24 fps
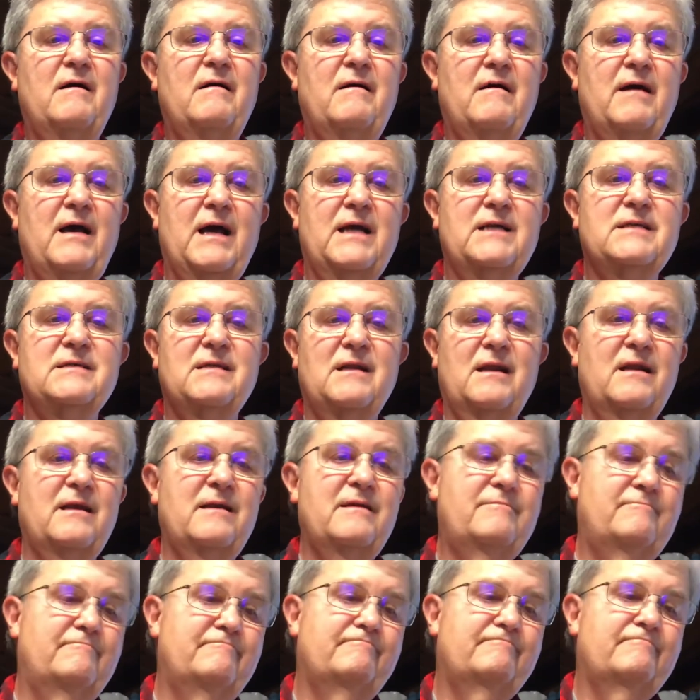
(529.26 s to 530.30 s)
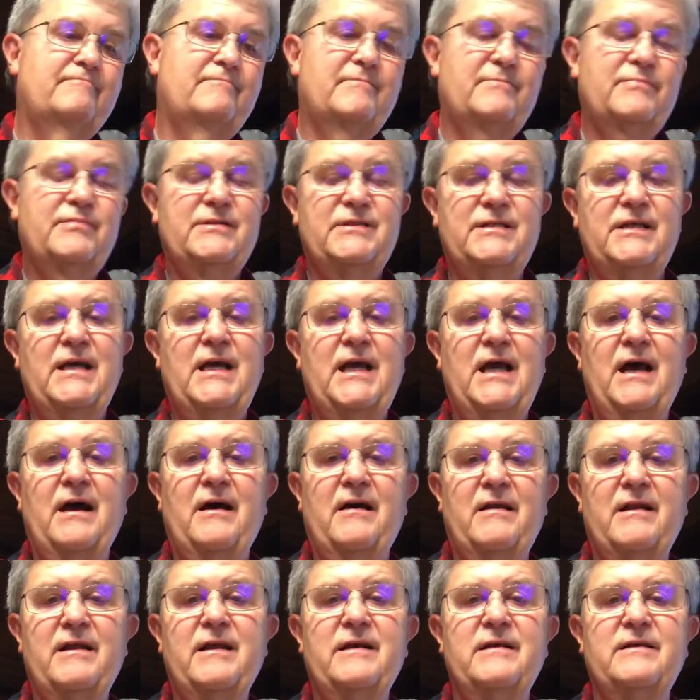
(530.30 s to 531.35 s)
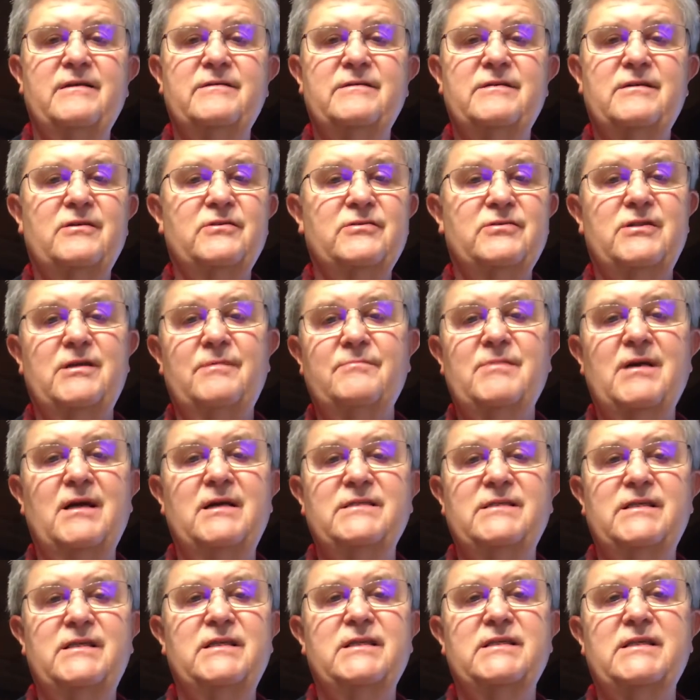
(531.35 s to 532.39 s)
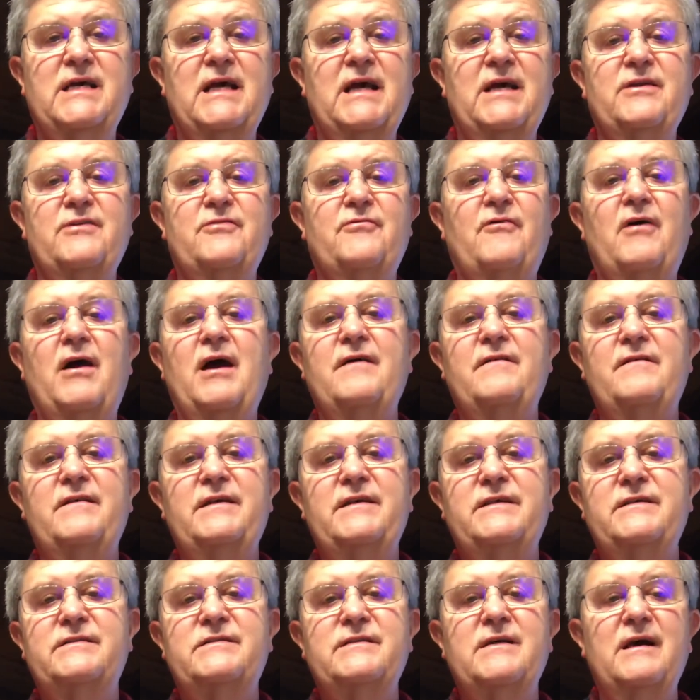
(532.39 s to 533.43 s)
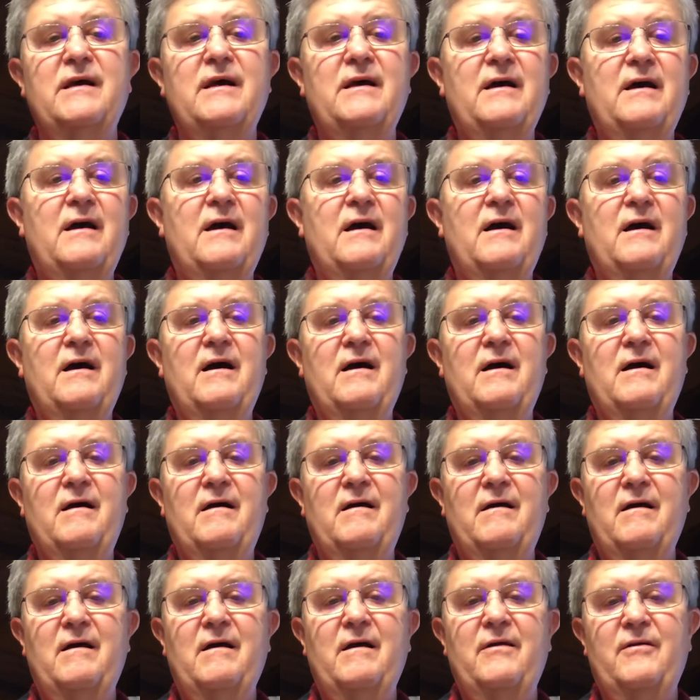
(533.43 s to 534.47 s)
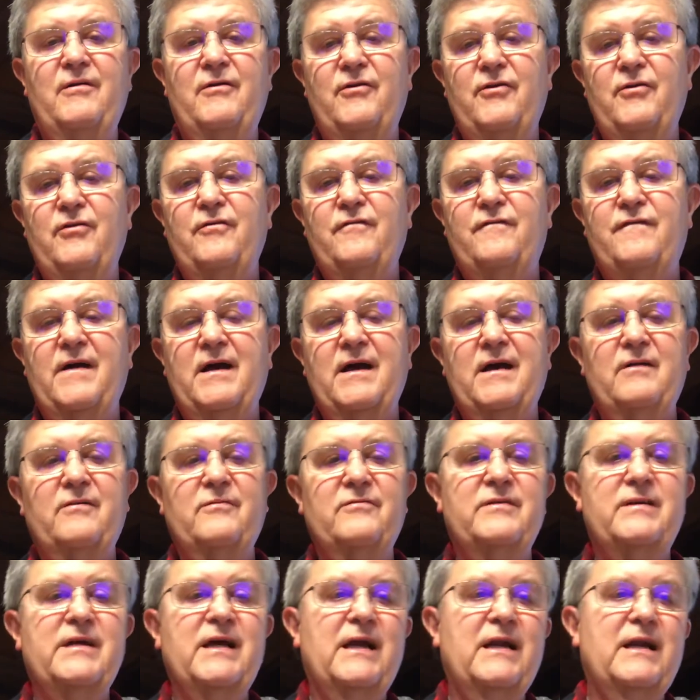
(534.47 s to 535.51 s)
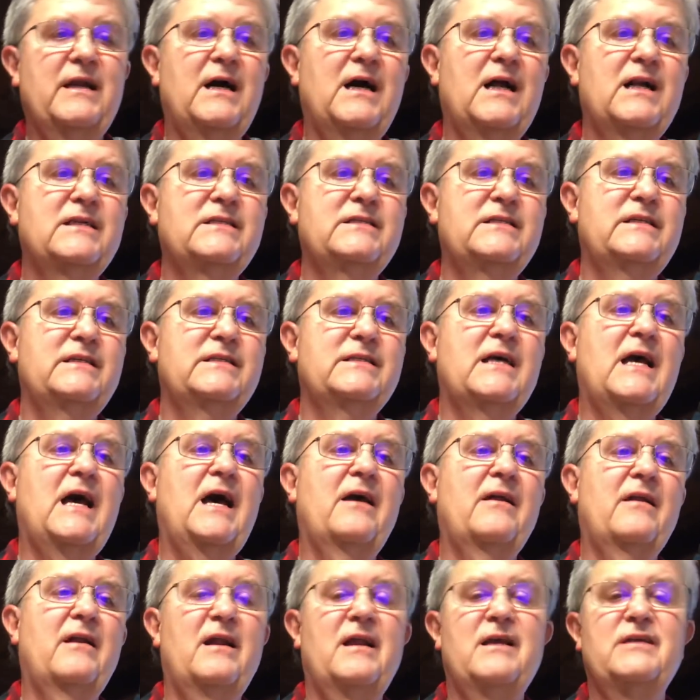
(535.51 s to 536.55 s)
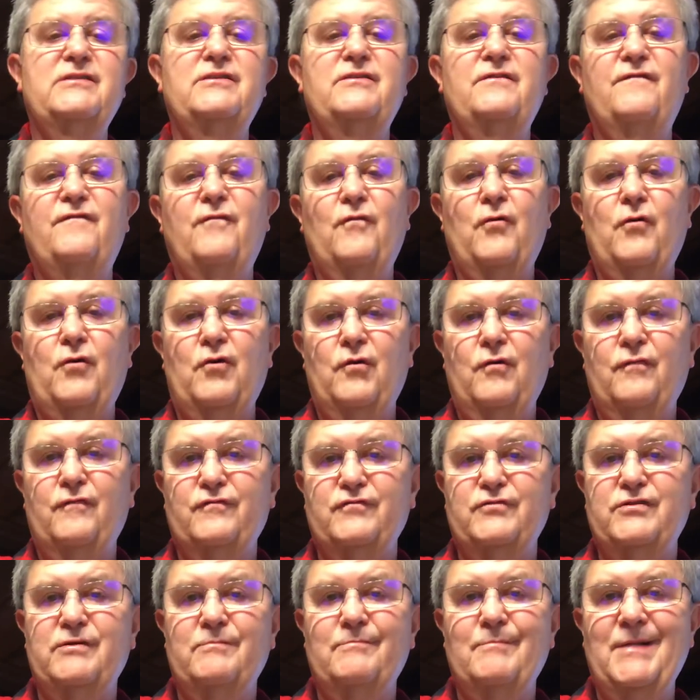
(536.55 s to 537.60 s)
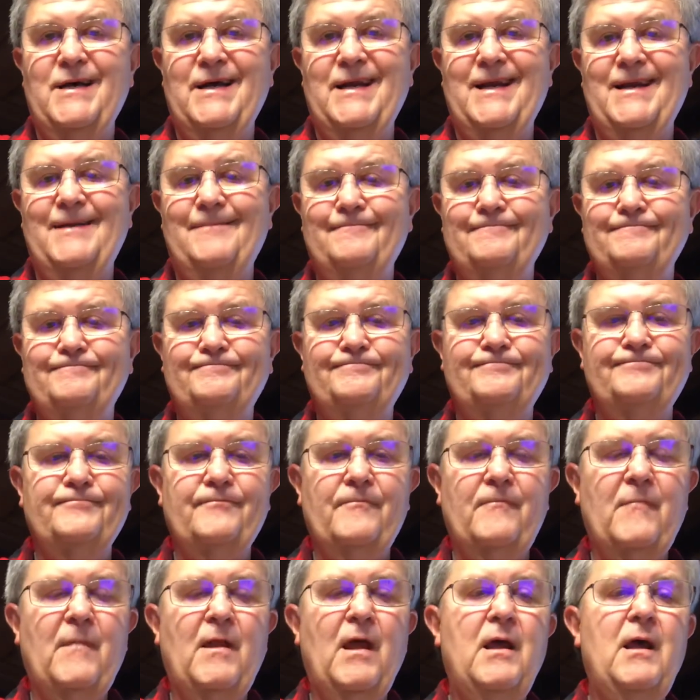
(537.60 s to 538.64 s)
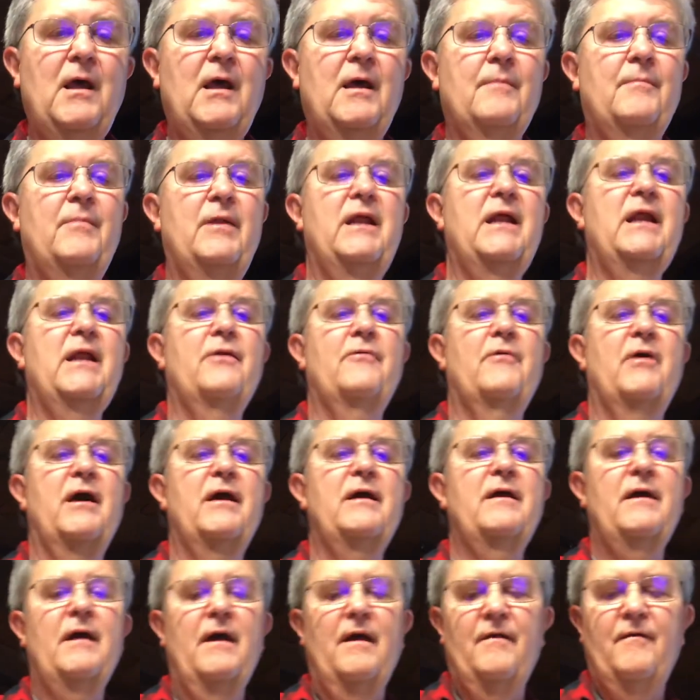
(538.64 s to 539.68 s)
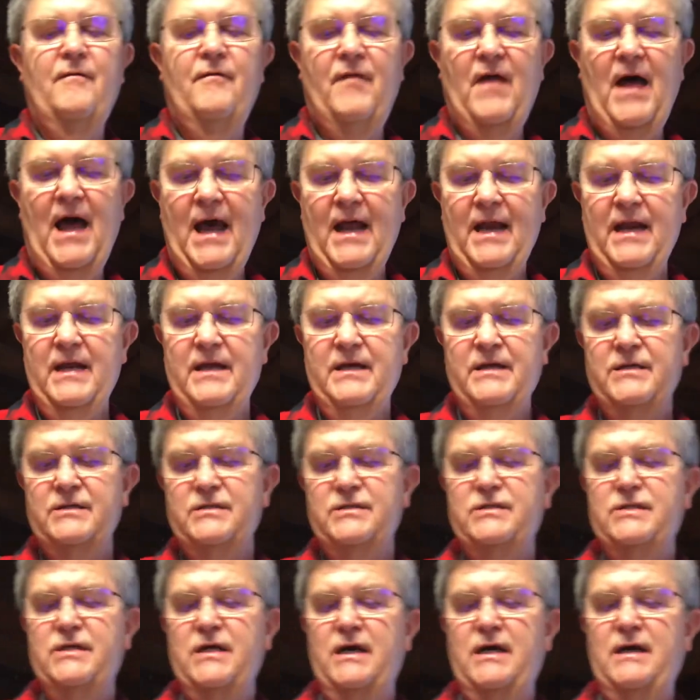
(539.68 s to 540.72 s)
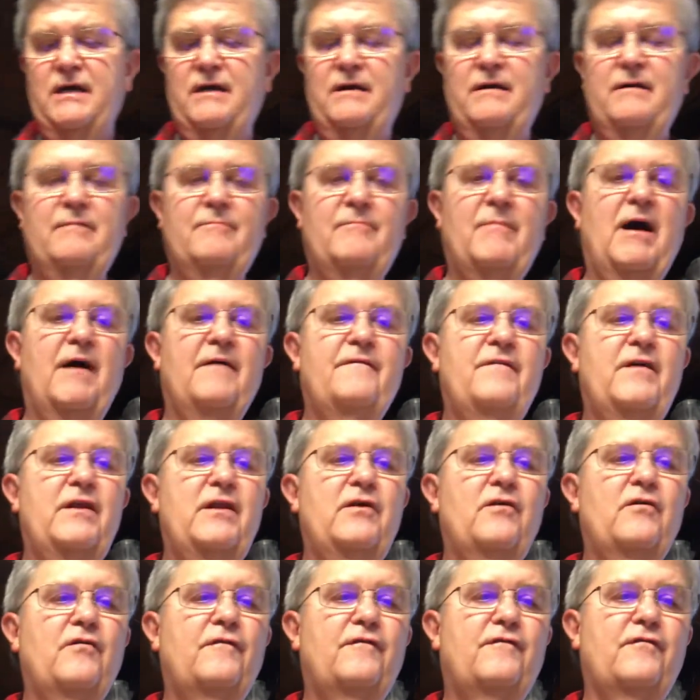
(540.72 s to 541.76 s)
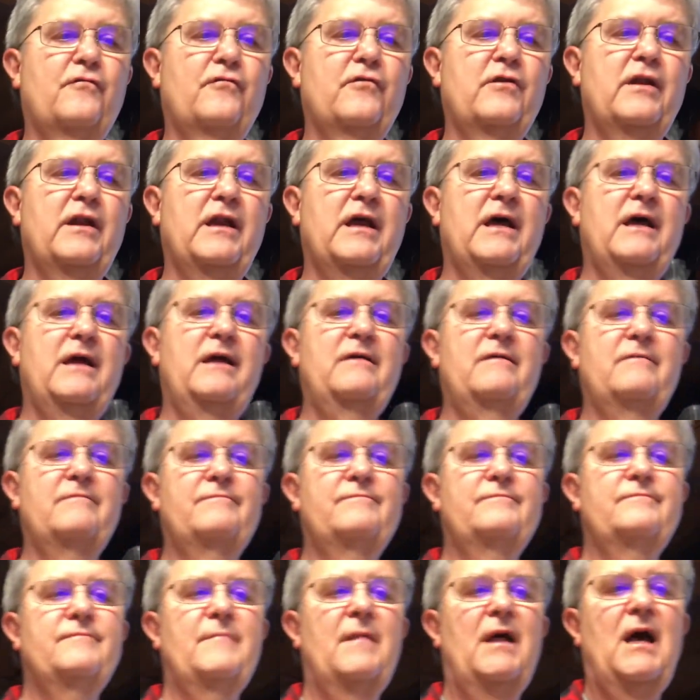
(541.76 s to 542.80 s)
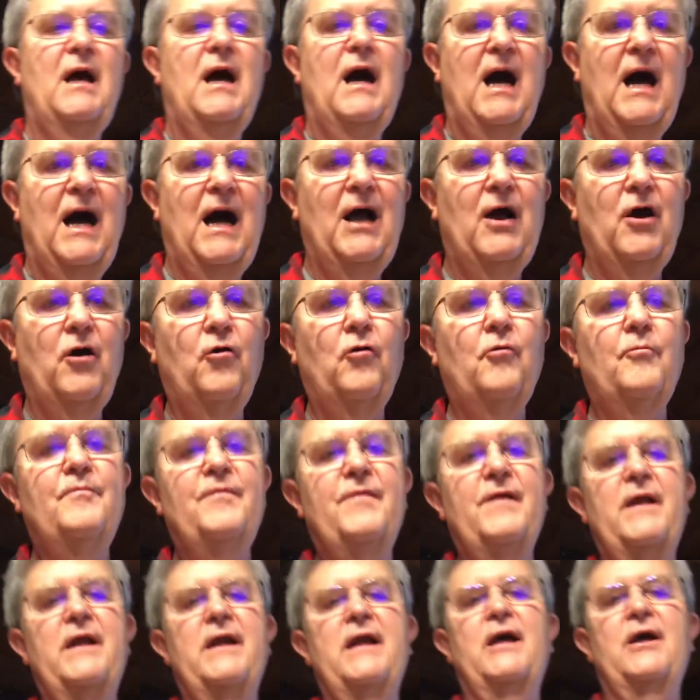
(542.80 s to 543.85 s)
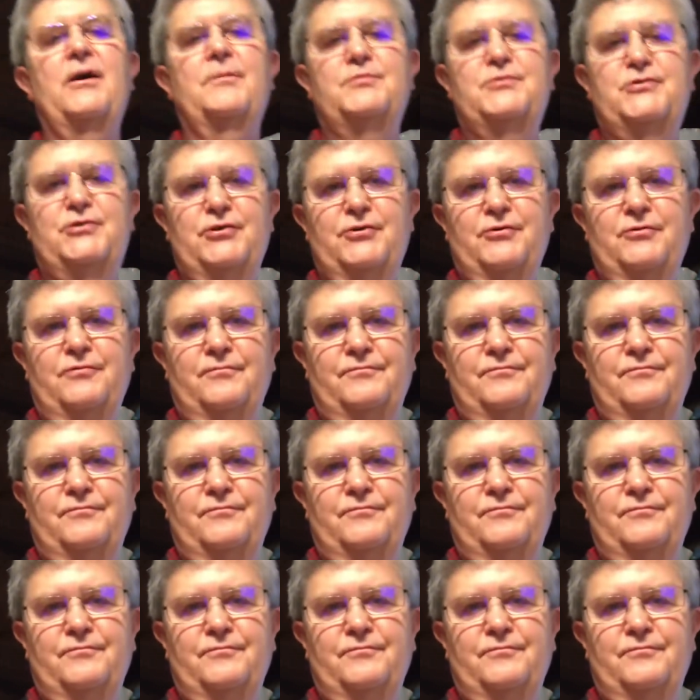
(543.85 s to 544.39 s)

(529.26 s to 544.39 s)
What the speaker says: actually see how it is, because sometimes you just can't try these newfangled technologies out unless you fork over some money. But anyway, that is my video for today. I hope that it helps you.